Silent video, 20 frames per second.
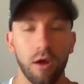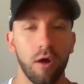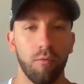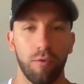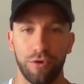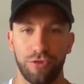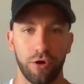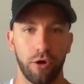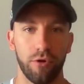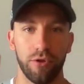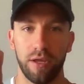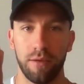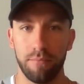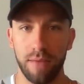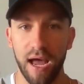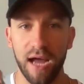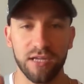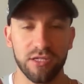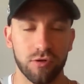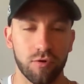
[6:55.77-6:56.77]
with only
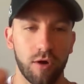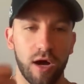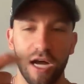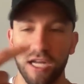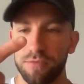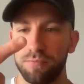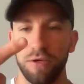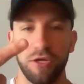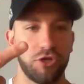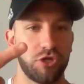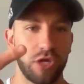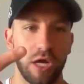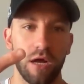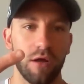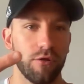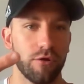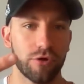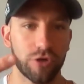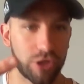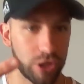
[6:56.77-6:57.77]
Max Crosby,
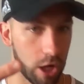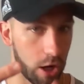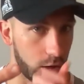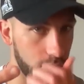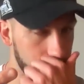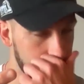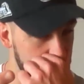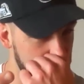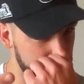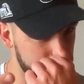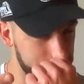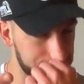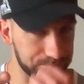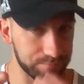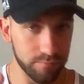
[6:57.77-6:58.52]
Chandler Jones,